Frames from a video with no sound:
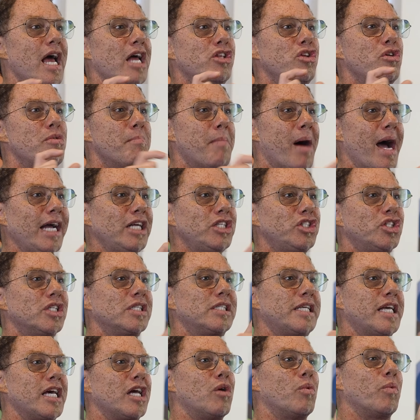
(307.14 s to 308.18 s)
And you might
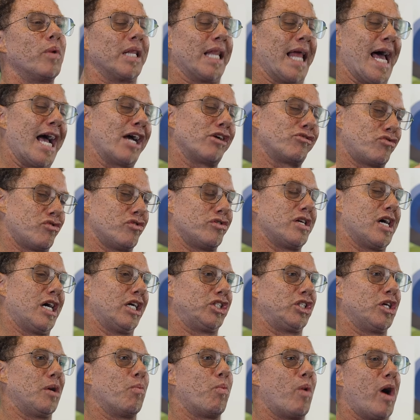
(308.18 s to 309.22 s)
just get a relaxer
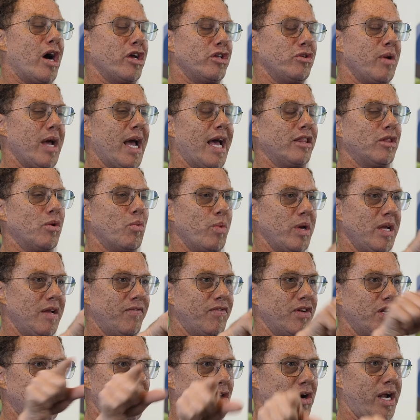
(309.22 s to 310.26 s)
touch up while you had the weave
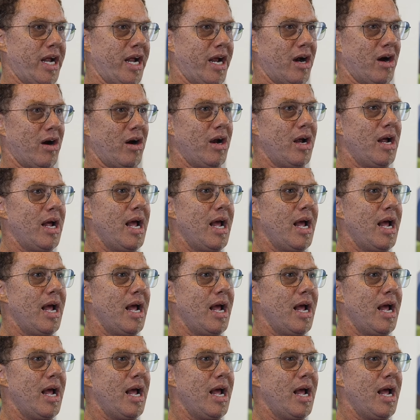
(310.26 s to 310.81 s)
in your hair.